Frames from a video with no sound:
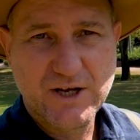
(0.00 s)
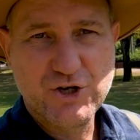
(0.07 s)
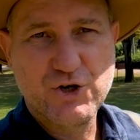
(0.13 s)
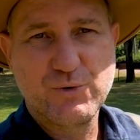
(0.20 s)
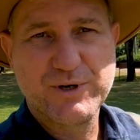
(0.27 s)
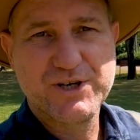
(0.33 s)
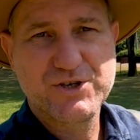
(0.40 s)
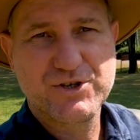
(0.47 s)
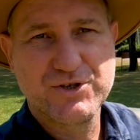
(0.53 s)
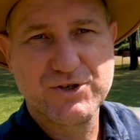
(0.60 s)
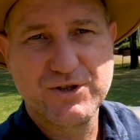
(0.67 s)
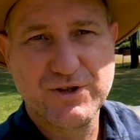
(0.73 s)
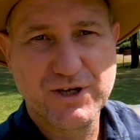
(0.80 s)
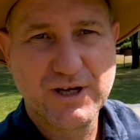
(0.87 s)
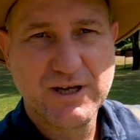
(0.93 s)
new addition
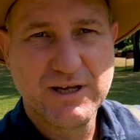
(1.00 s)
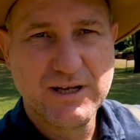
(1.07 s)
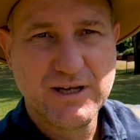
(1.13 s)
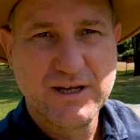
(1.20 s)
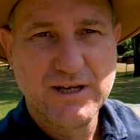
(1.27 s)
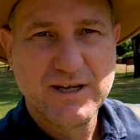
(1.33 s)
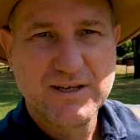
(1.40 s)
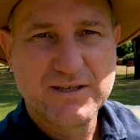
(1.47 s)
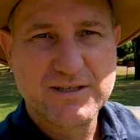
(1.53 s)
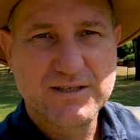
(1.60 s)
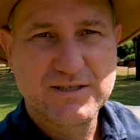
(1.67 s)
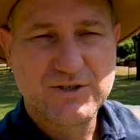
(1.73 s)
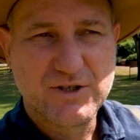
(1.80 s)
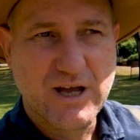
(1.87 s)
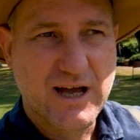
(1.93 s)
to the
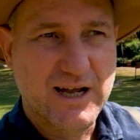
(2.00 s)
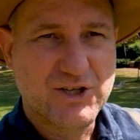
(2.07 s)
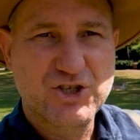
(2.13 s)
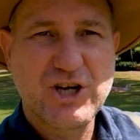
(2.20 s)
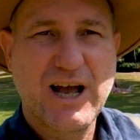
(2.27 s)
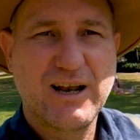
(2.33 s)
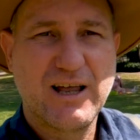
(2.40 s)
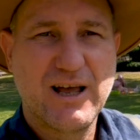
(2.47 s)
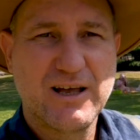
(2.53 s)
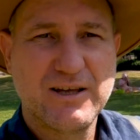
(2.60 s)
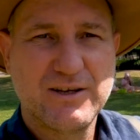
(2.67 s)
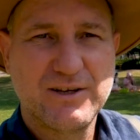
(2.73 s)
Chala